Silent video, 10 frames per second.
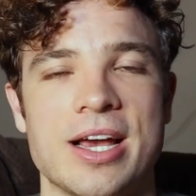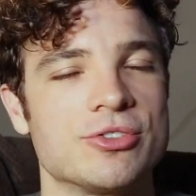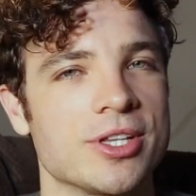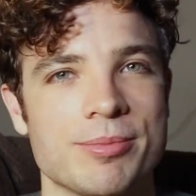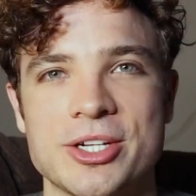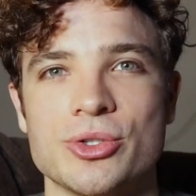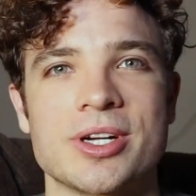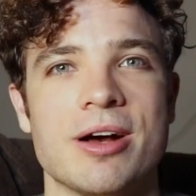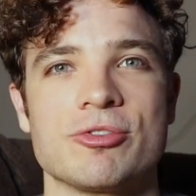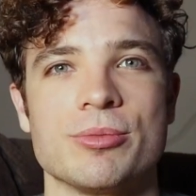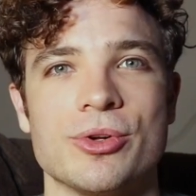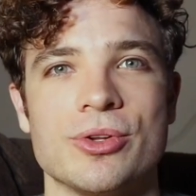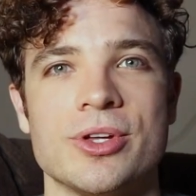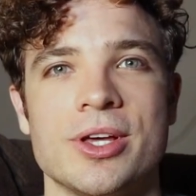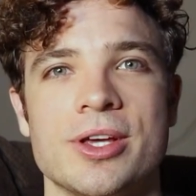If something makes you
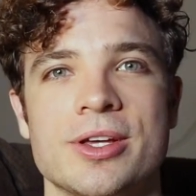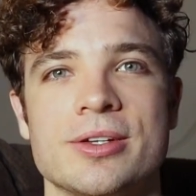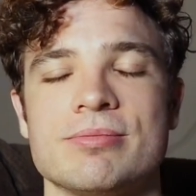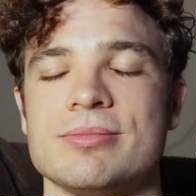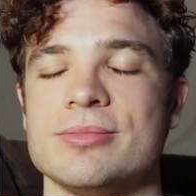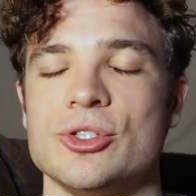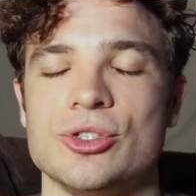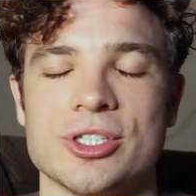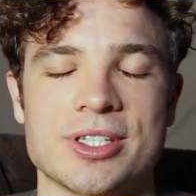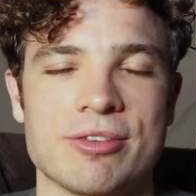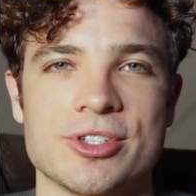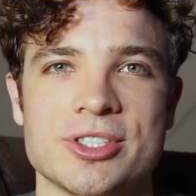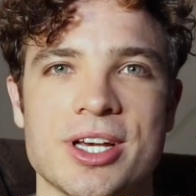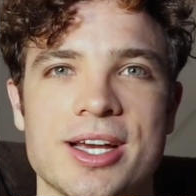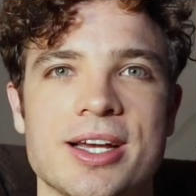uncomfortable, you just have to
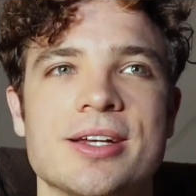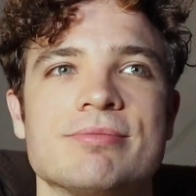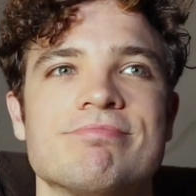say